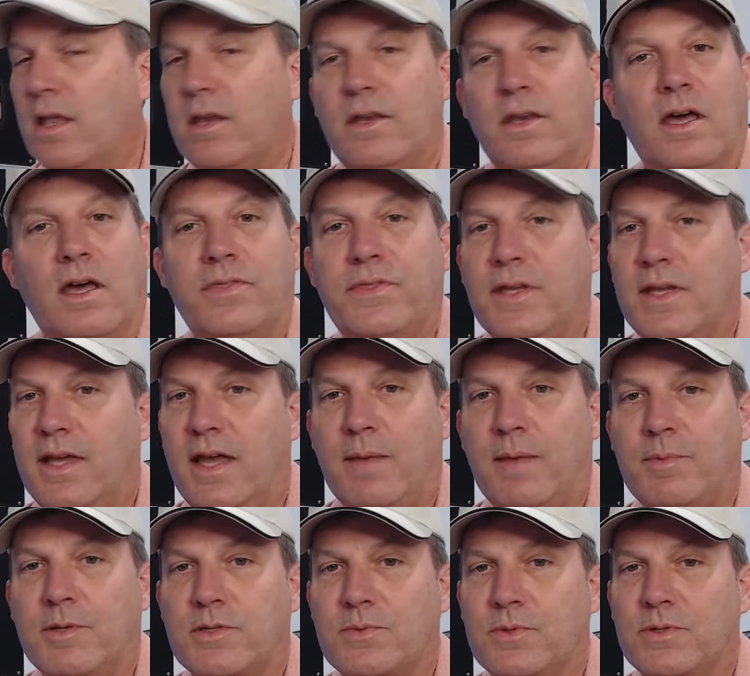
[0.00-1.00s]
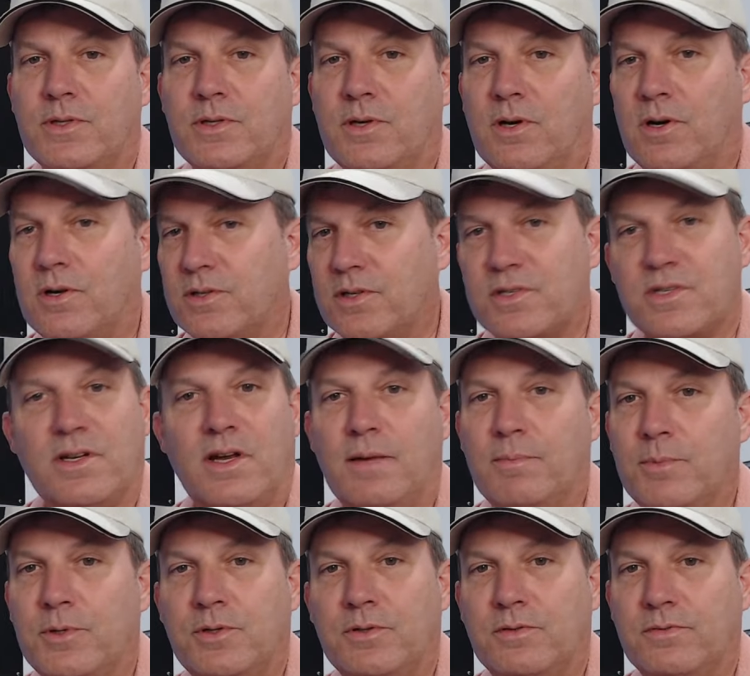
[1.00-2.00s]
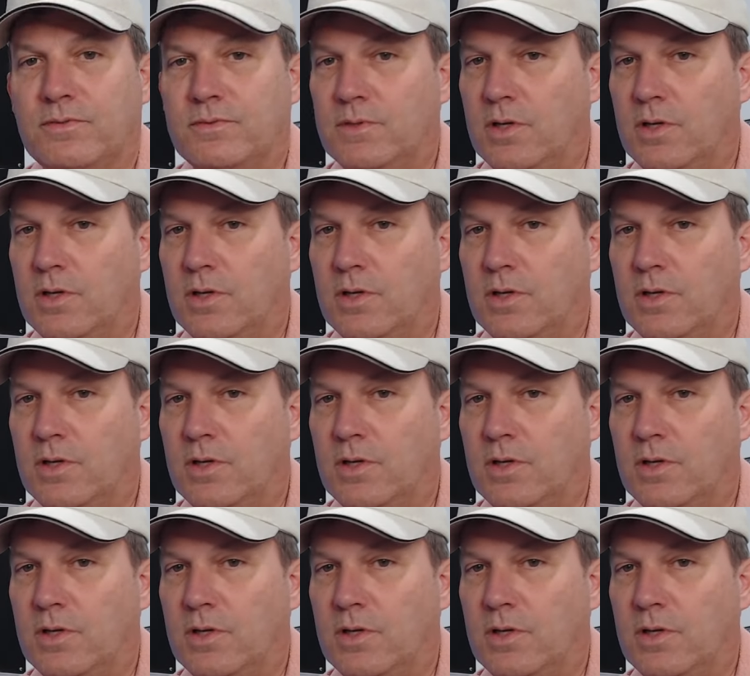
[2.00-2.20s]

Nothing happens with the car. It does not move